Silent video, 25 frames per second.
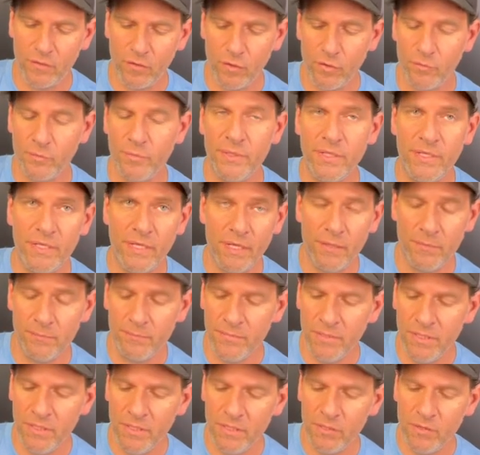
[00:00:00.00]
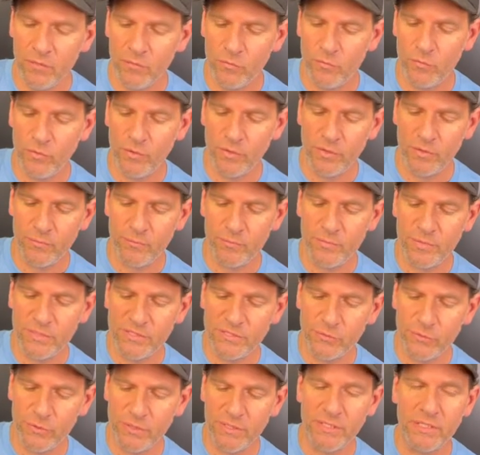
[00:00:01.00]
RPM
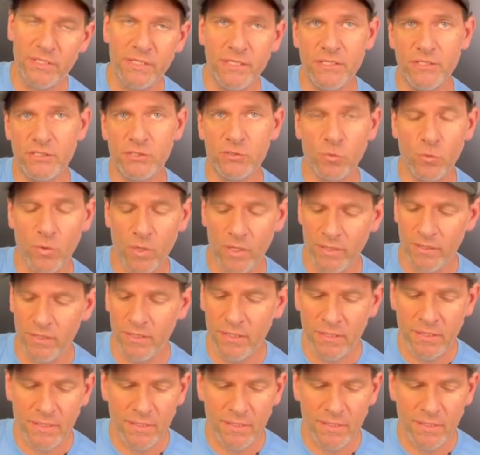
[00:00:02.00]
between each one.